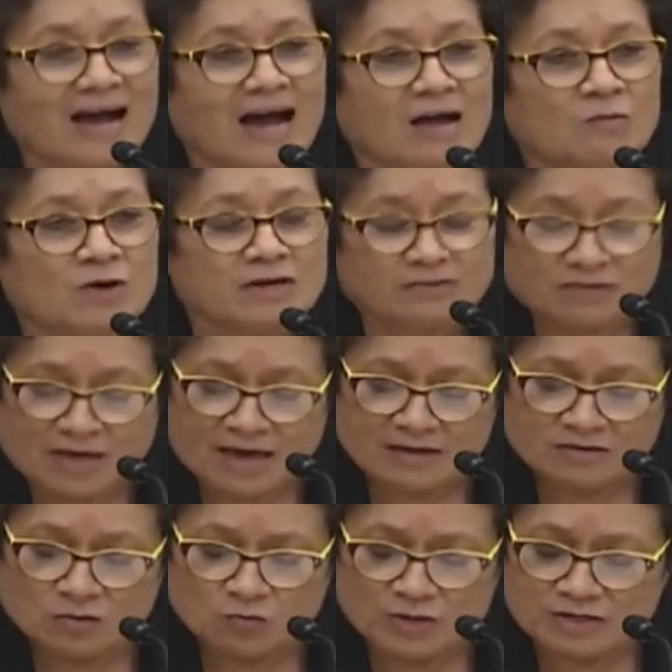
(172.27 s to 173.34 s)
I want to
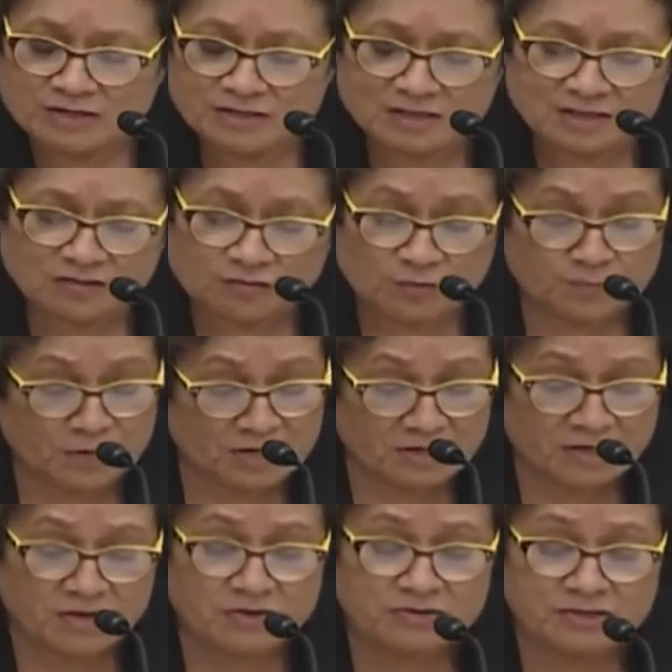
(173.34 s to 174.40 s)
thank the witnesses for
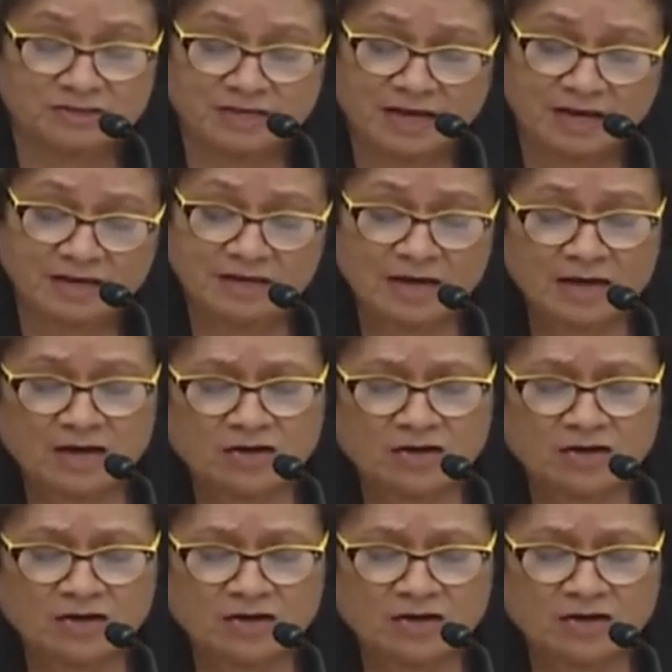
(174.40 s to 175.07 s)
being here today